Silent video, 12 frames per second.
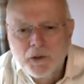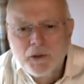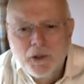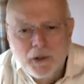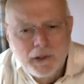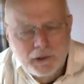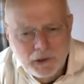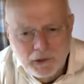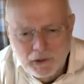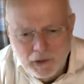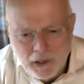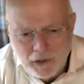
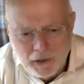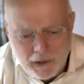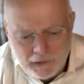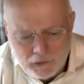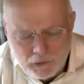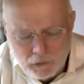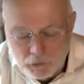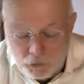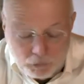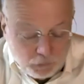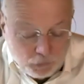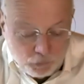And and that
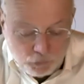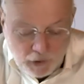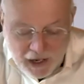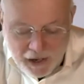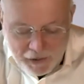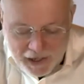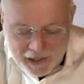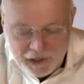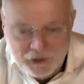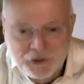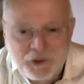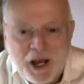you I
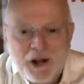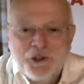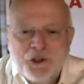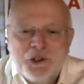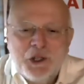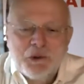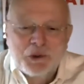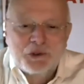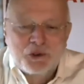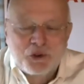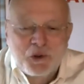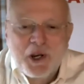guess, how did you deal with
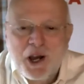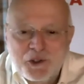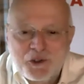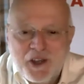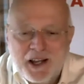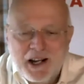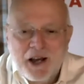triage that?